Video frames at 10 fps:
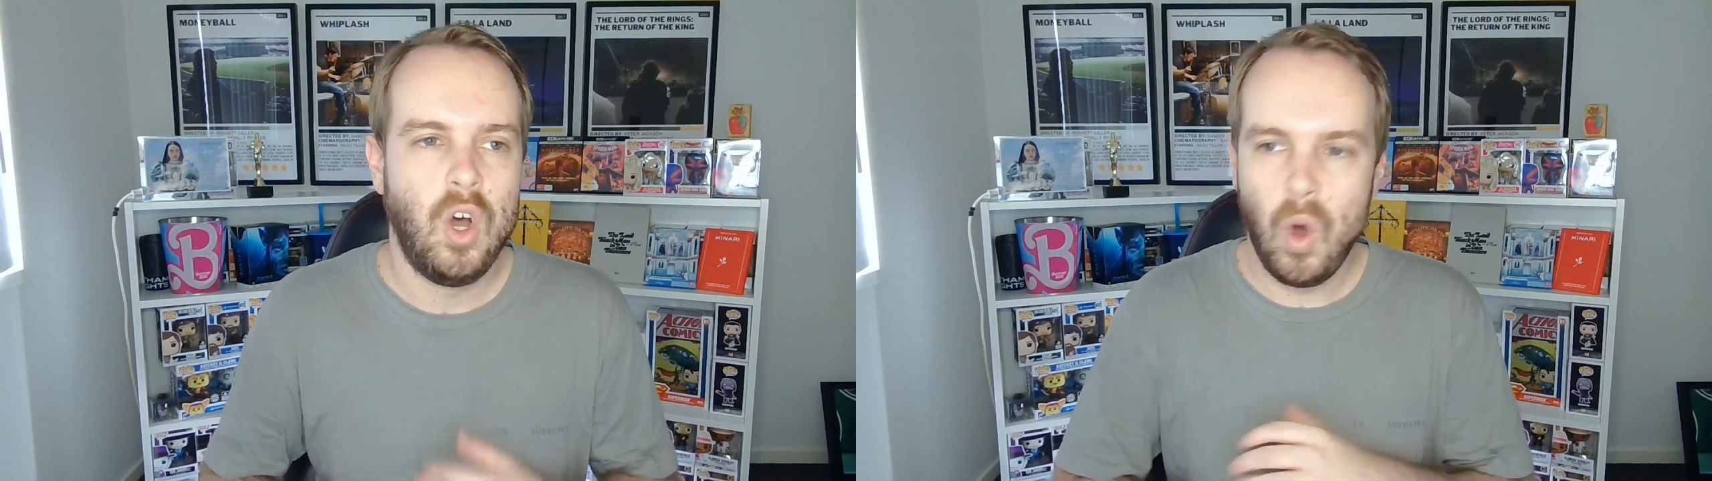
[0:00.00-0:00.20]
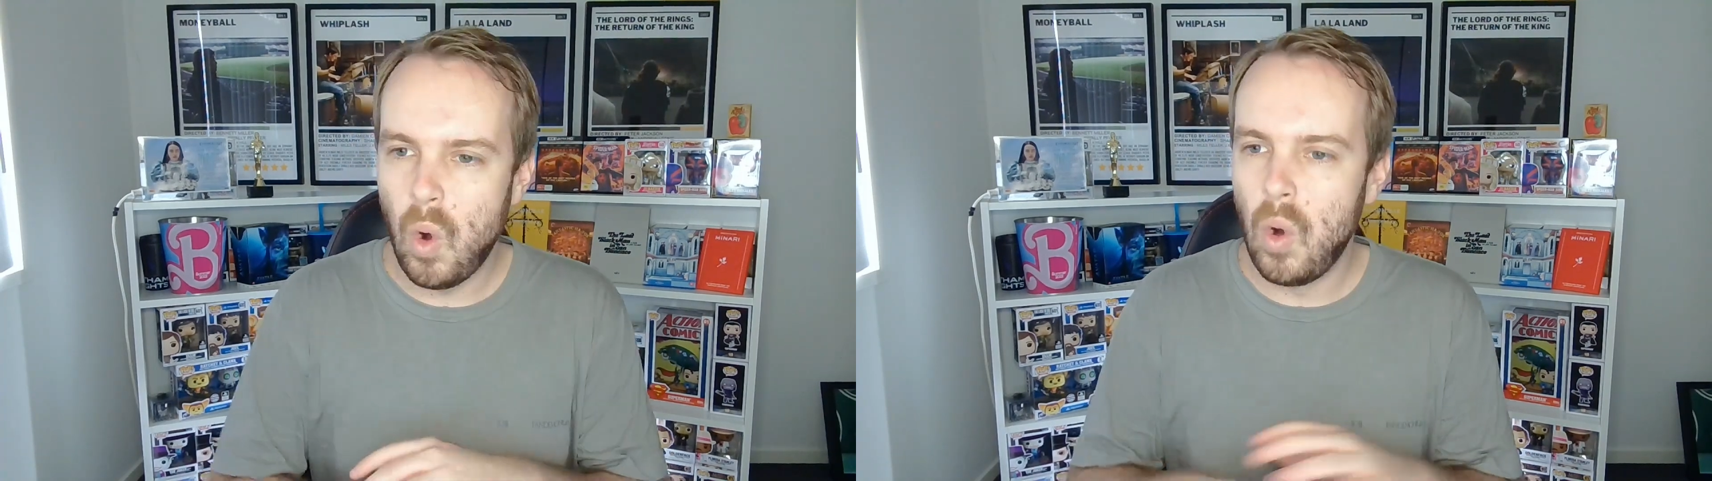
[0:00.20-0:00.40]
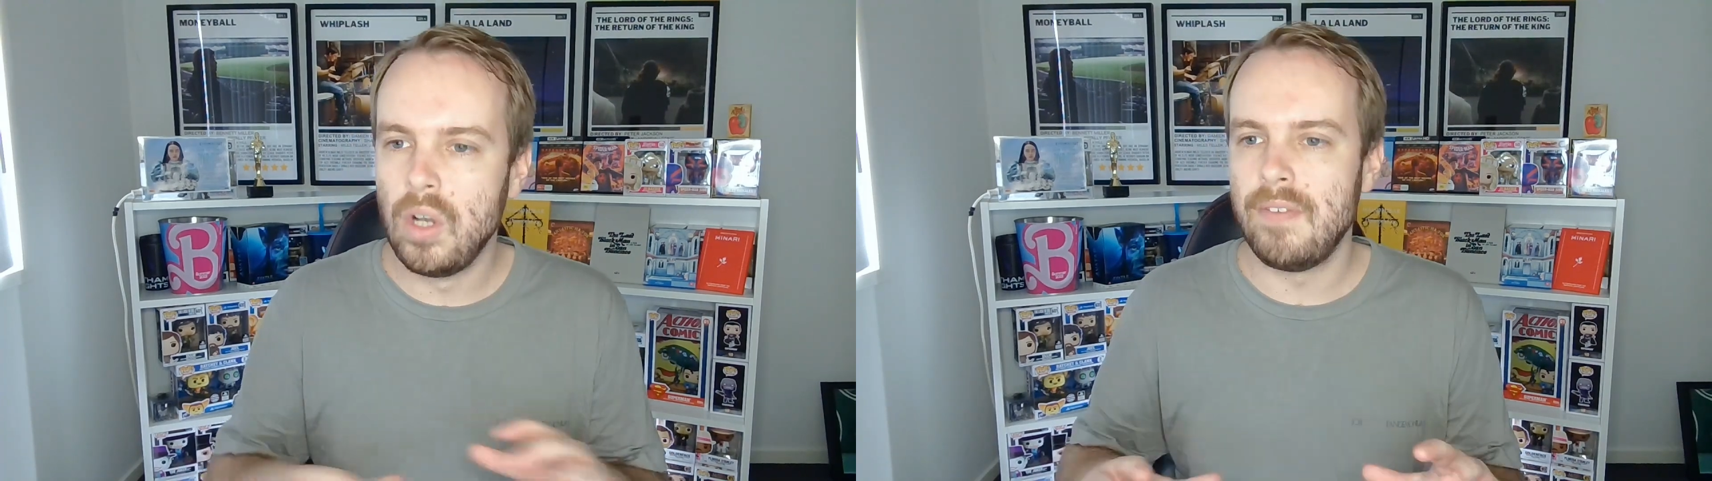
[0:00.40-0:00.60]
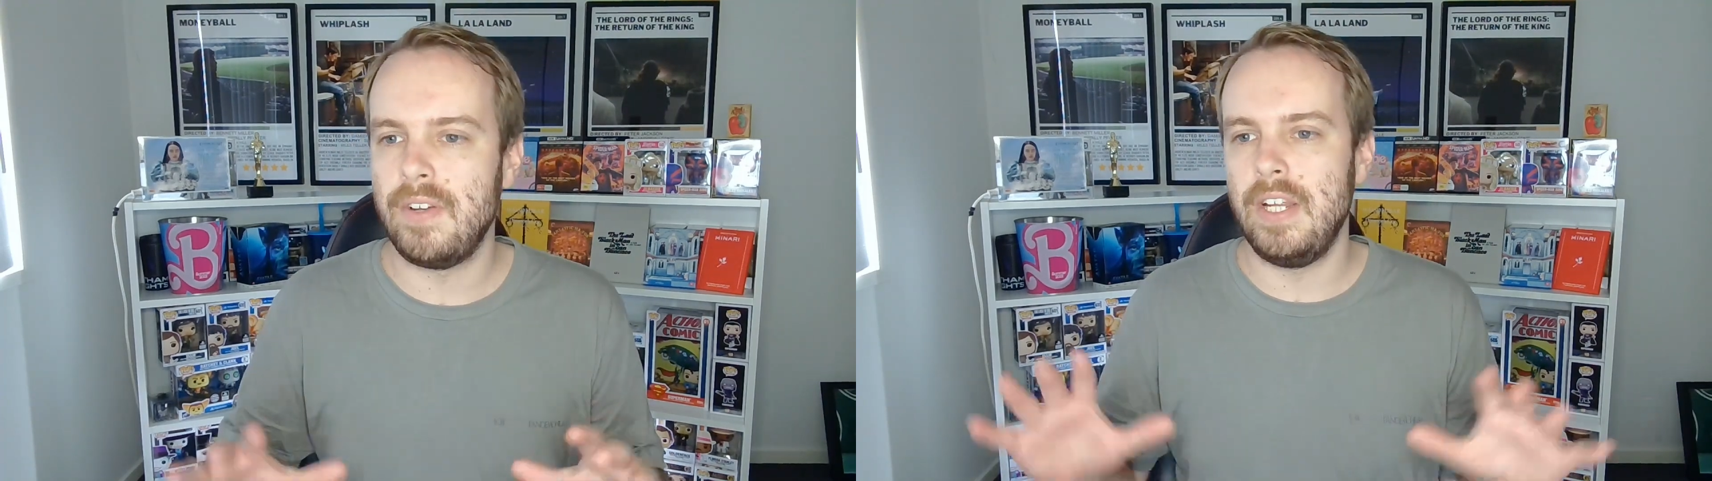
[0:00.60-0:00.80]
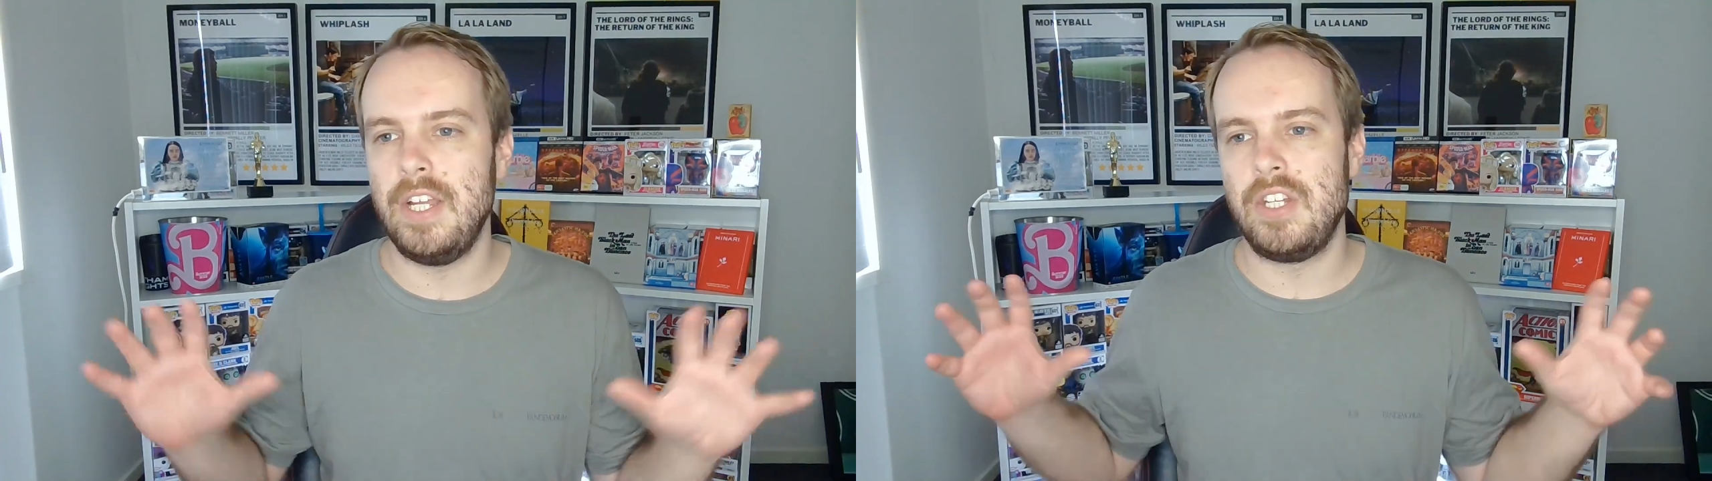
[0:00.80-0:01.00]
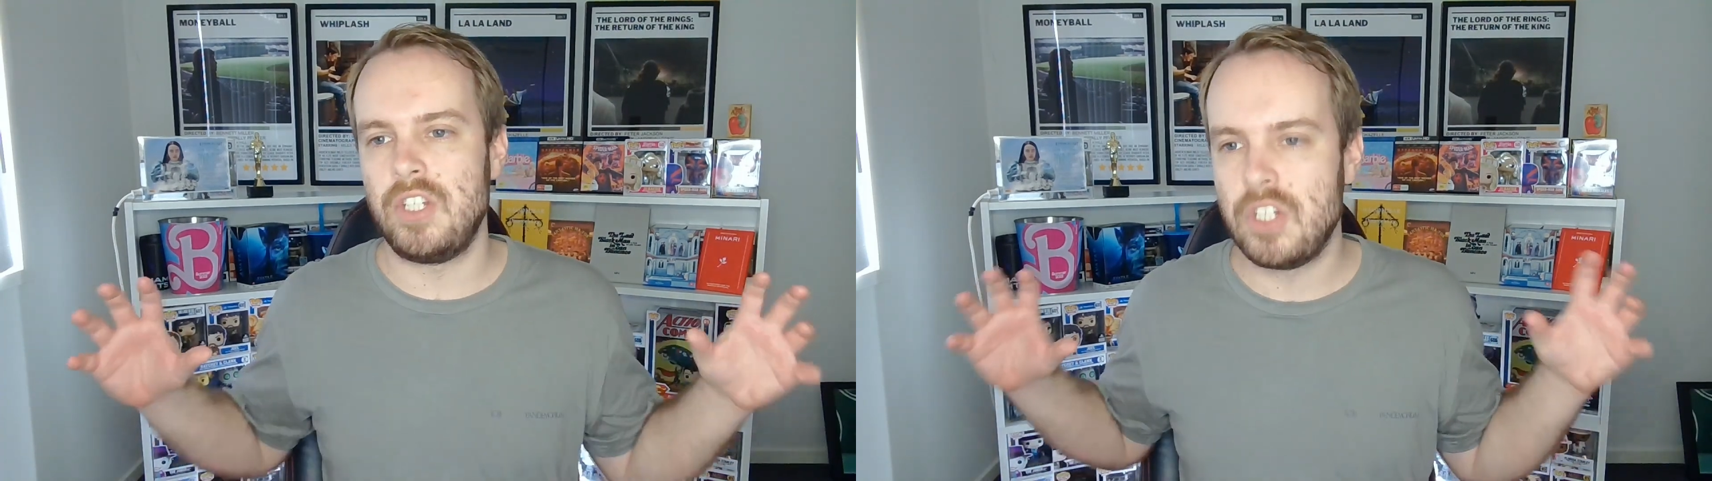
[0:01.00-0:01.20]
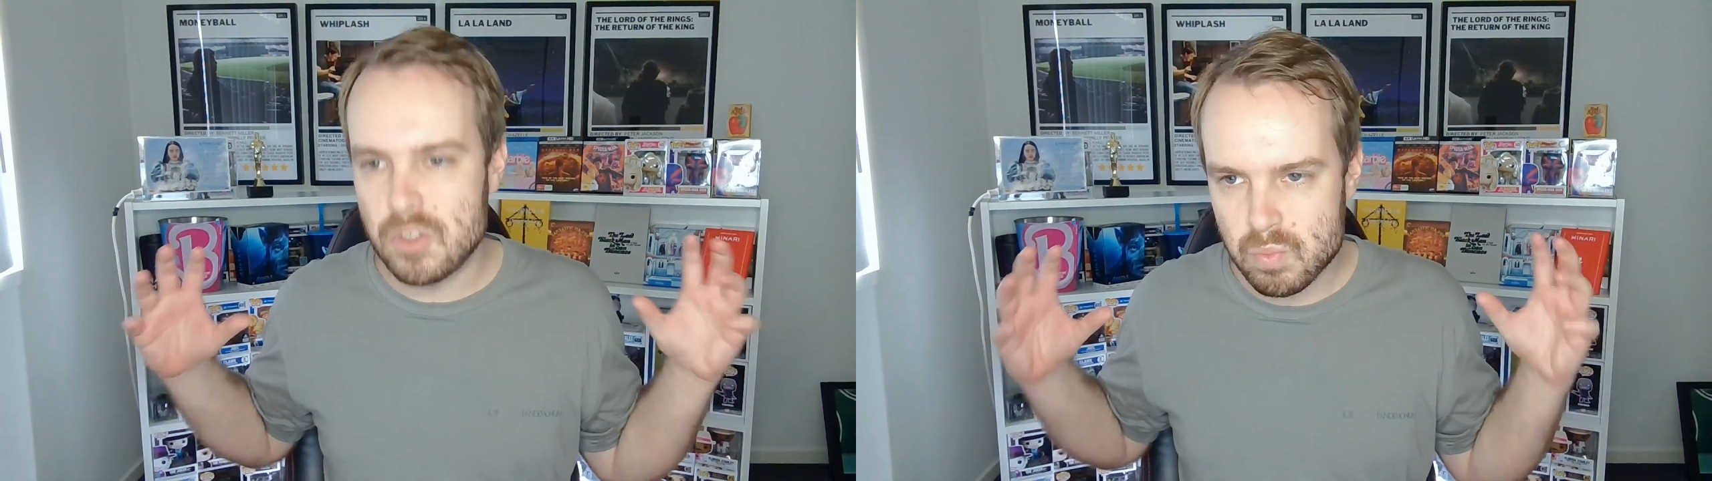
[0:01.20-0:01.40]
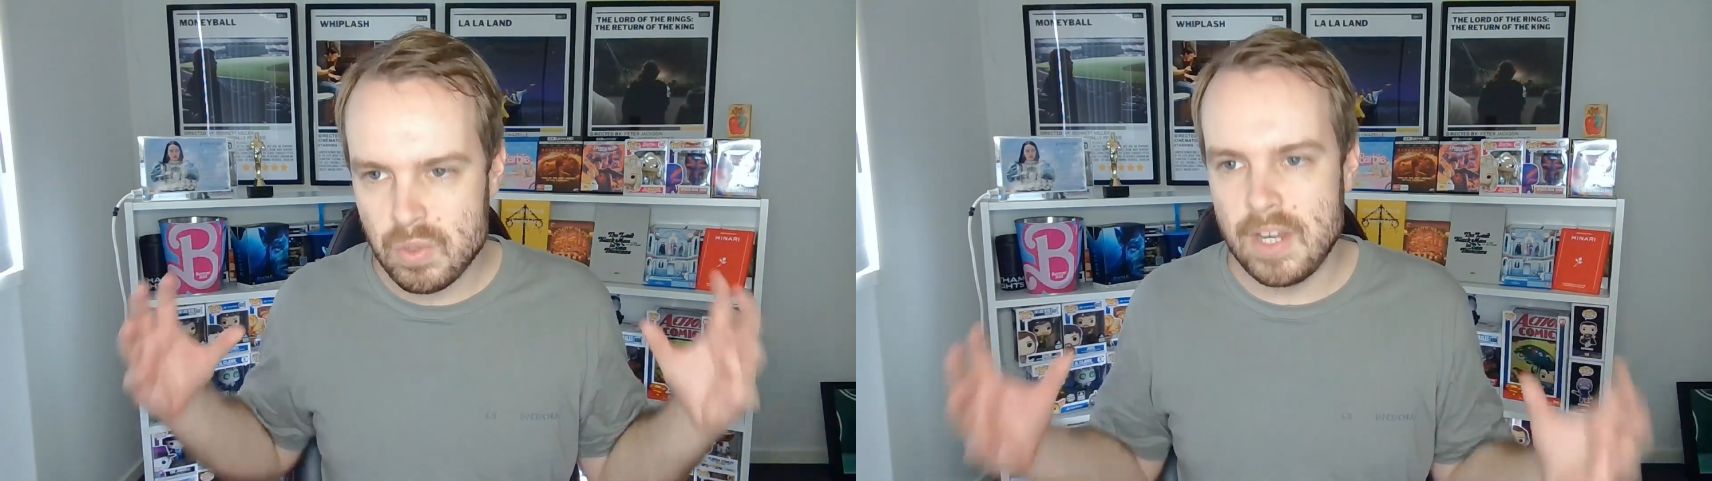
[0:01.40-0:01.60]
All of it, it's
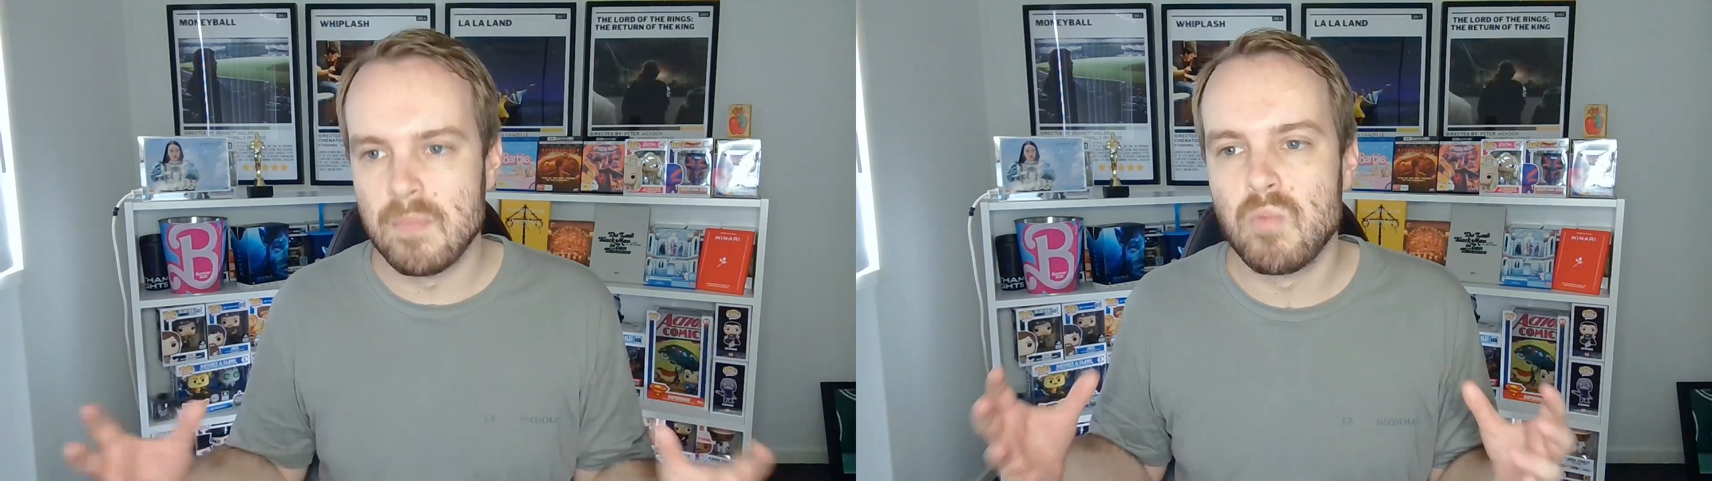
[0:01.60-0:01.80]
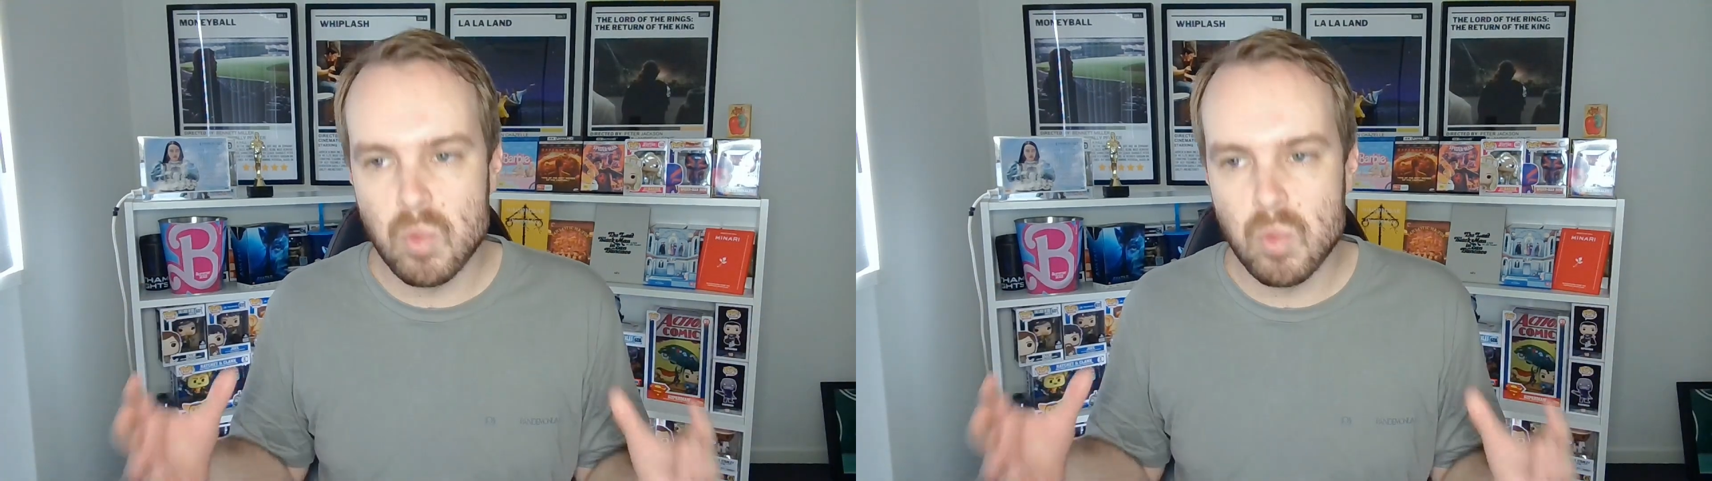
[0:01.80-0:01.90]
just him